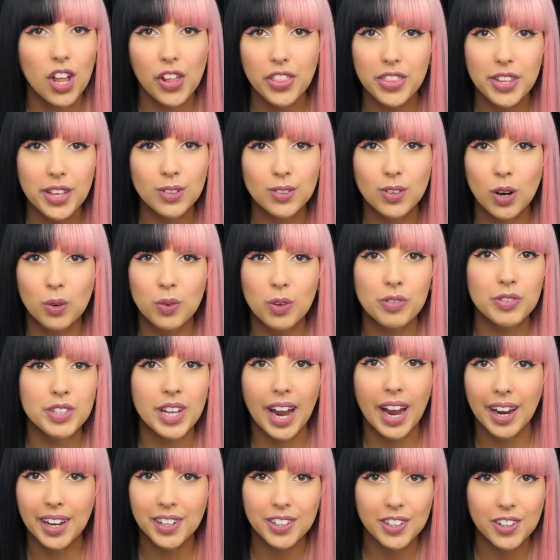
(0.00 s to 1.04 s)
nothing wrong with
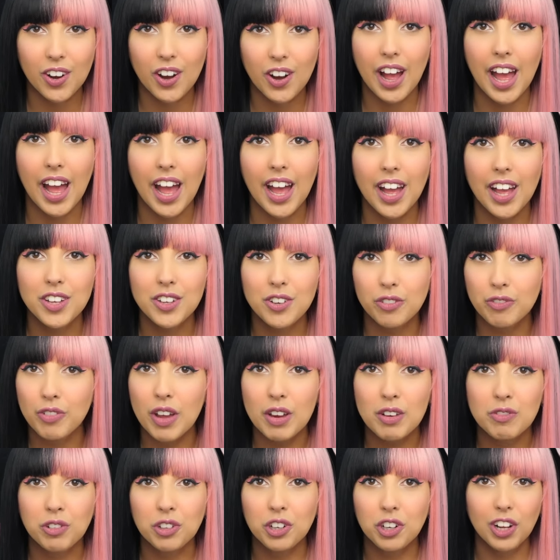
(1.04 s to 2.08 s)
dyeing your hair your
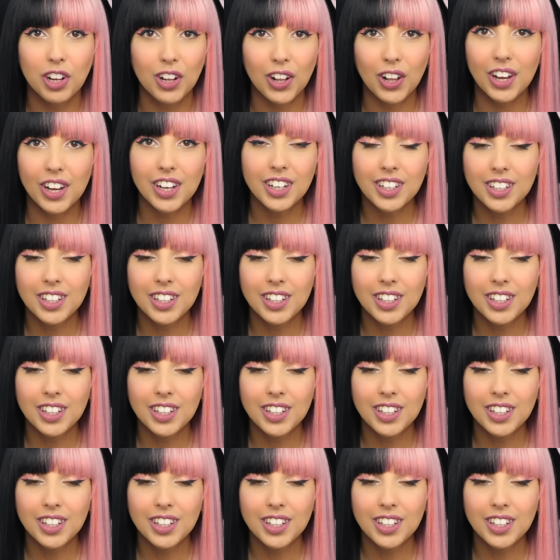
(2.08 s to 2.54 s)
favorite color.